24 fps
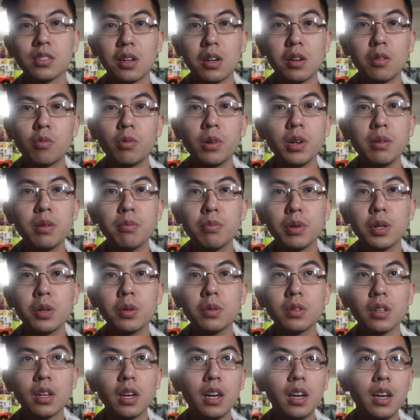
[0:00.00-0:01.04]
Zone
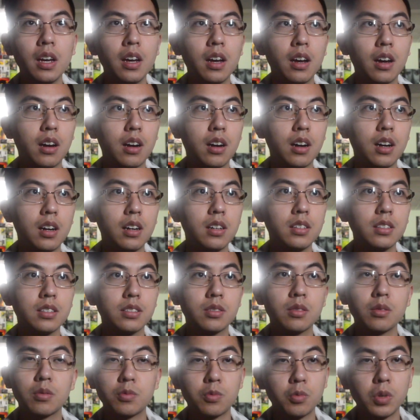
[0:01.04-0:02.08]
reboot
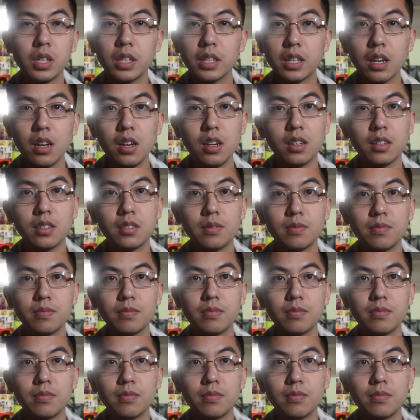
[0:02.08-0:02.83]
is really good.